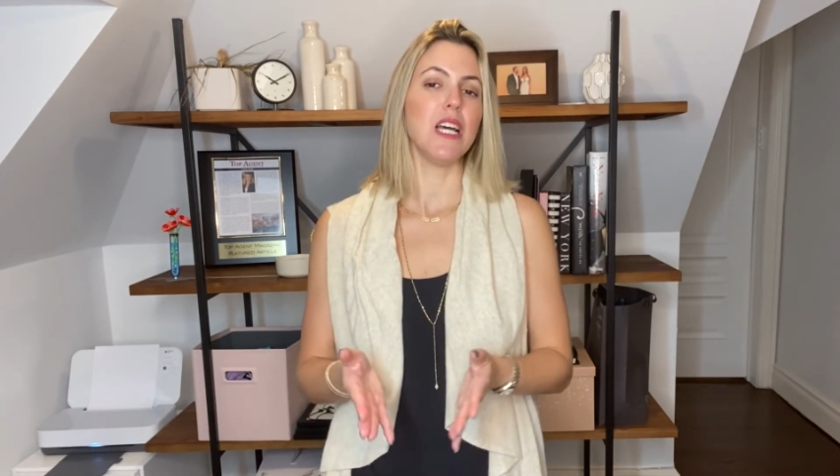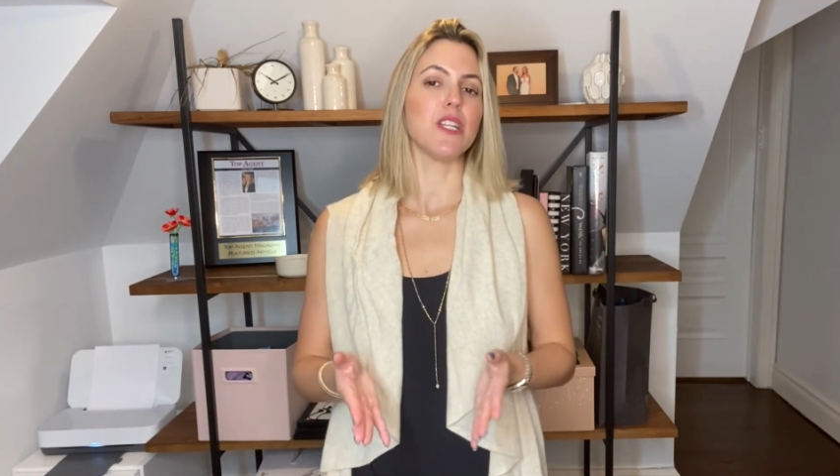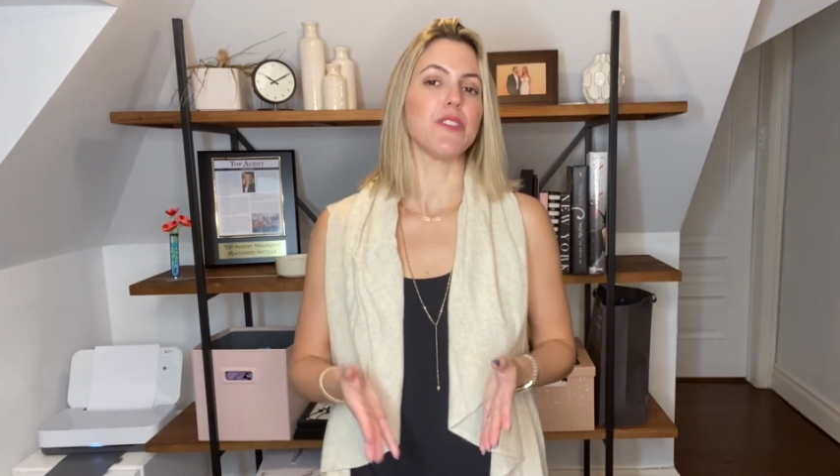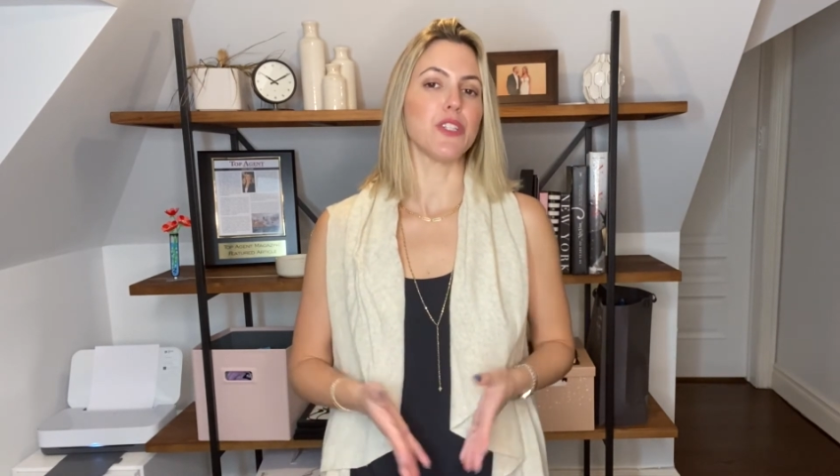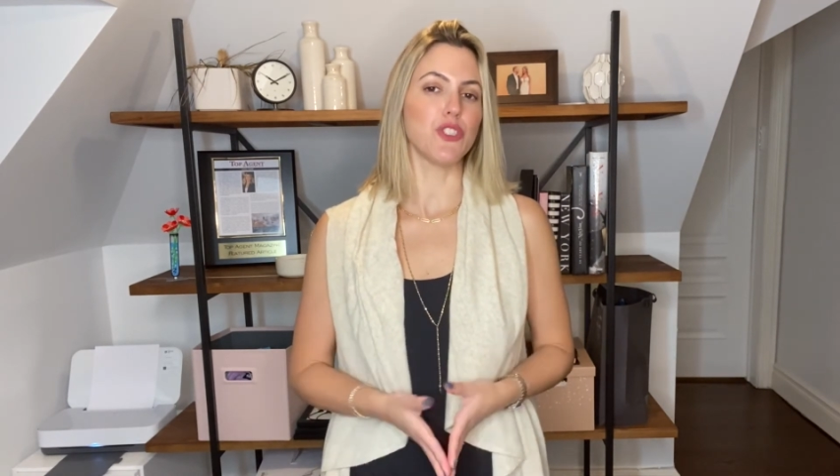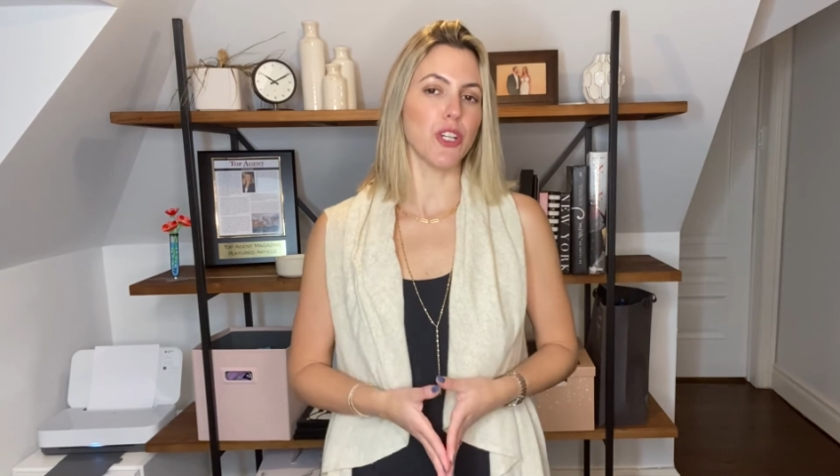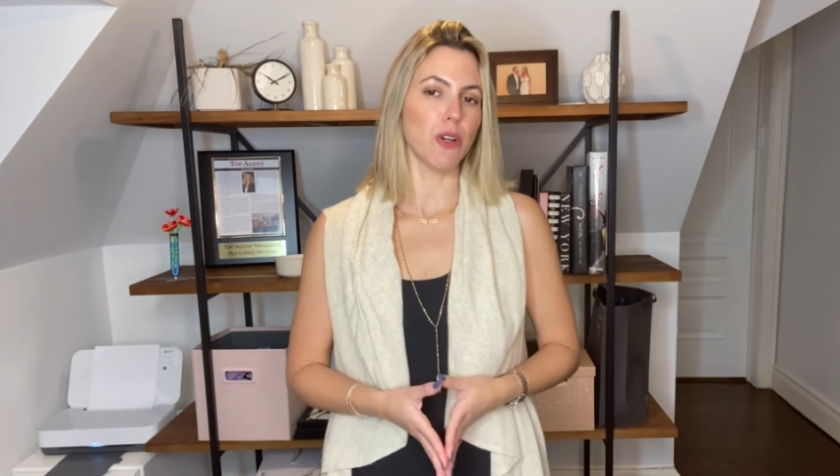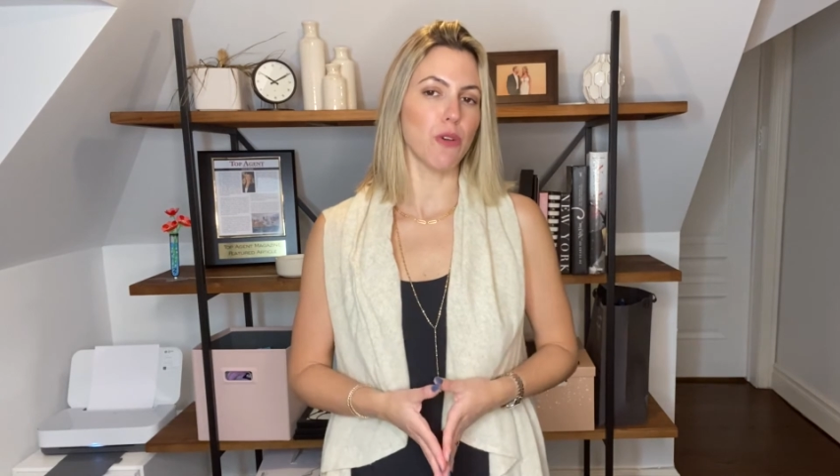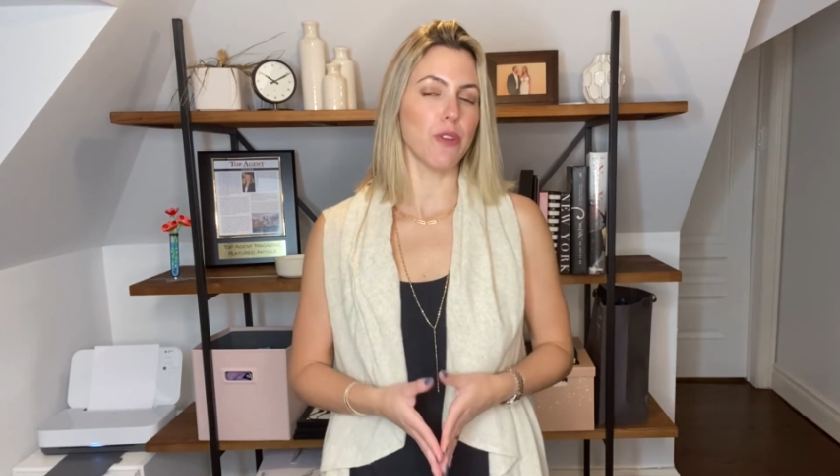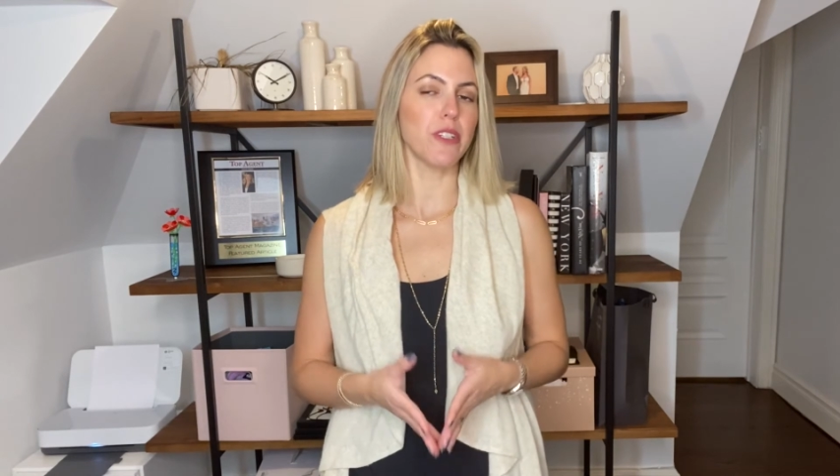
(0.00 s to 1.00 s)
the
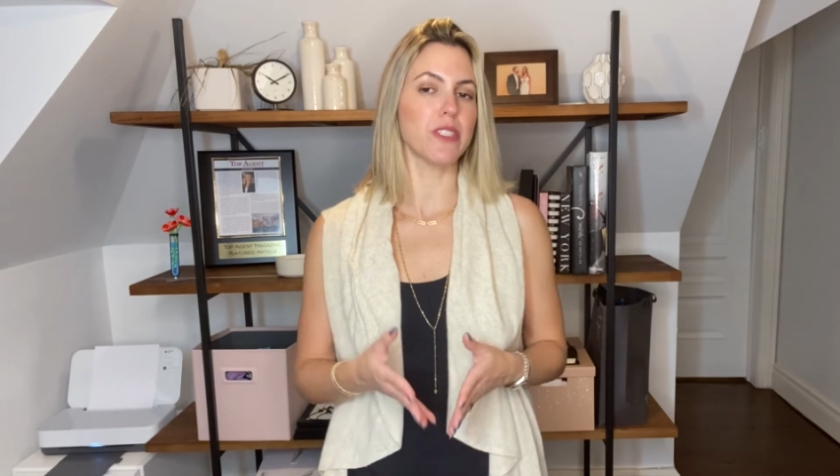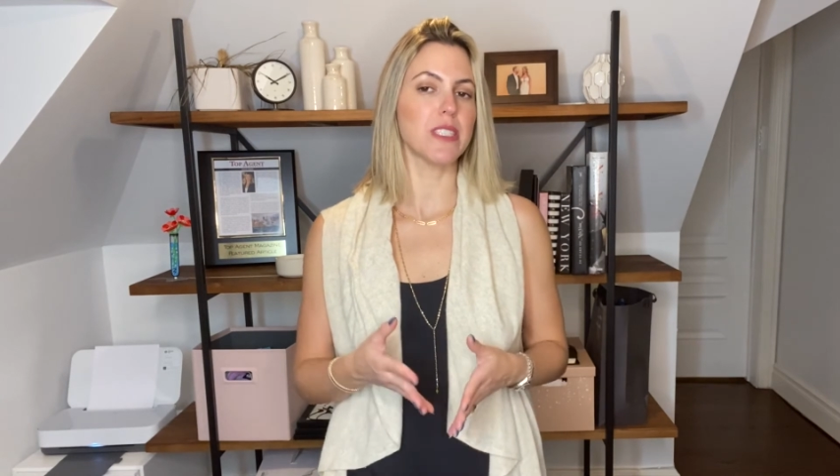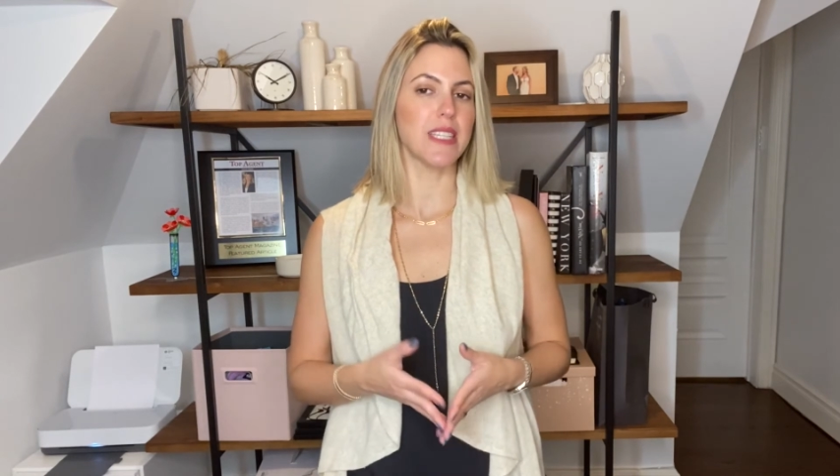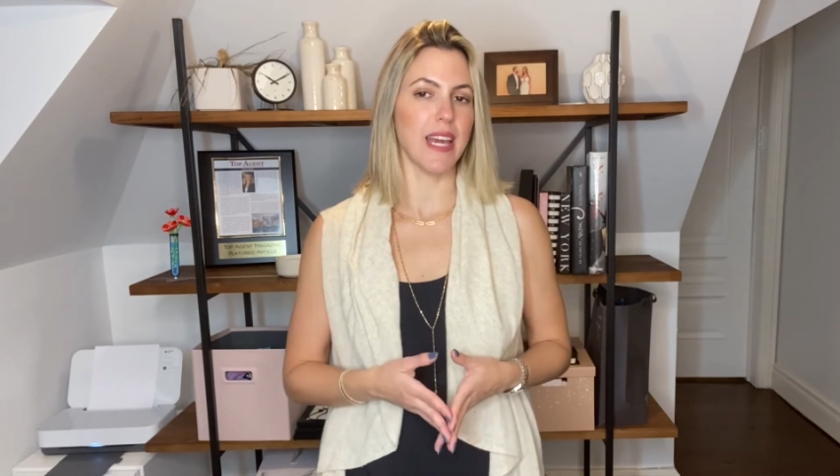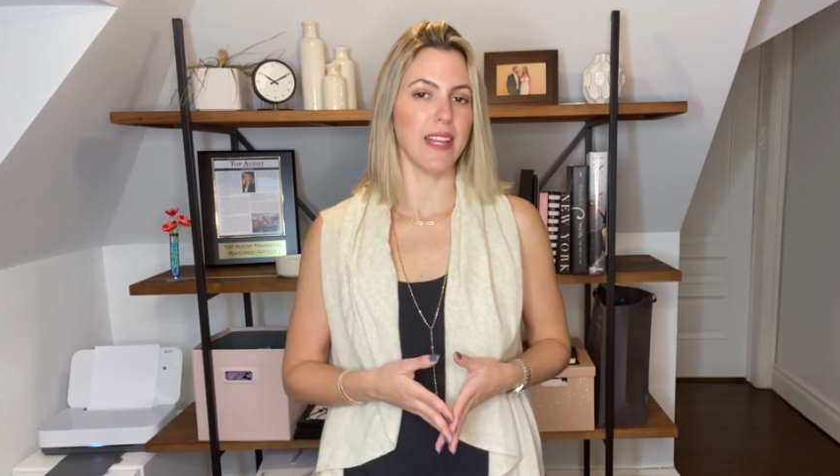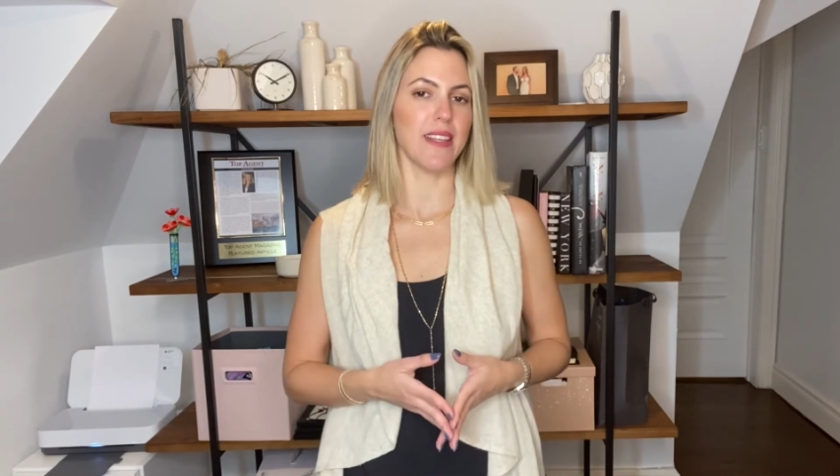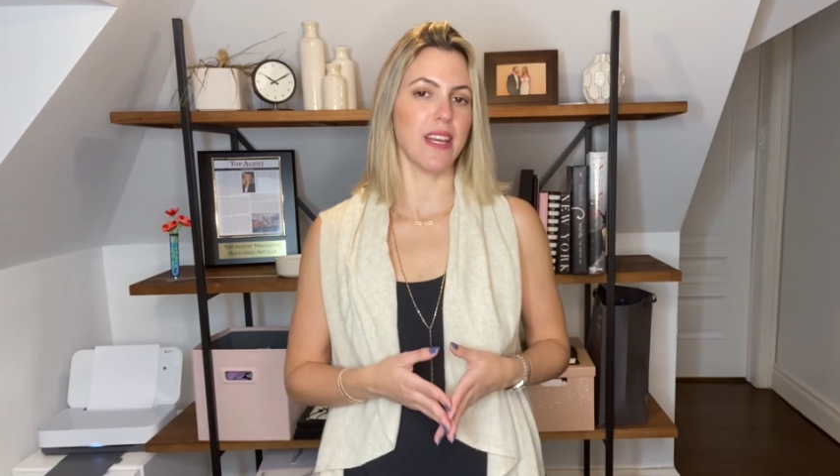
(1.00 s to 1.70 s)
shareholders can